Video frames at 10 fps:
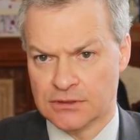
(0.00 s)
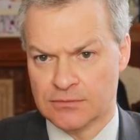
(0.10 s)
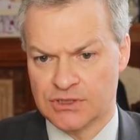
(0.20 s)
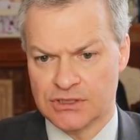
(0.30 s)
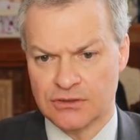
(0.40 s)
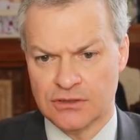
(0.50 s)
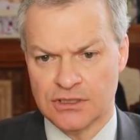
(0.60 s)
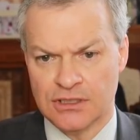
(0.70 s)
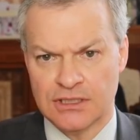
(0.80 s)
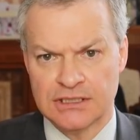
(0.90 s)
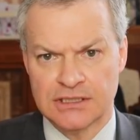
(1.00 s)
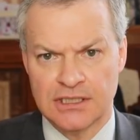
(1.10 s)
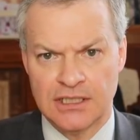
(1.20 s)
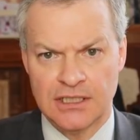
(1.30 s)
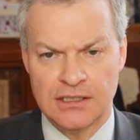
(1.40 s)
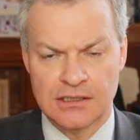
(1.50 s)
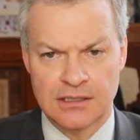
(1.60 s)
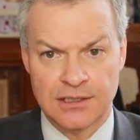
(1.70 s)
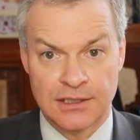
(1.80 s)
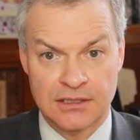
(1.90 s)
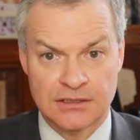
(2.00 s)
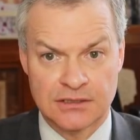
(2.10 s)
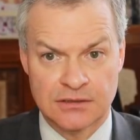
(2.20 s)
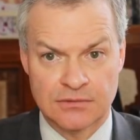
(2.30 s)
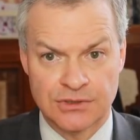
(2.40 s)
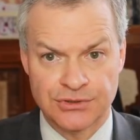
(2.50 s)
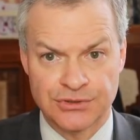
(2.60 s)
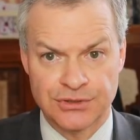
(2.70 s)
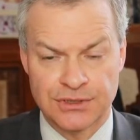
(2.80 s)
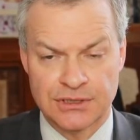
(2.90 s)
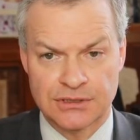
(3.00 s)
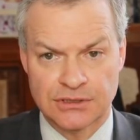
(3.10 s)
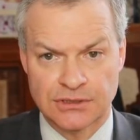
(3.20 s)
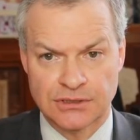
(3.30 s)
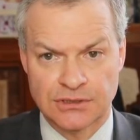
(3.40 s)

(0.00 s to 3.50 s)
I'm still looking at this E in case there's something through it.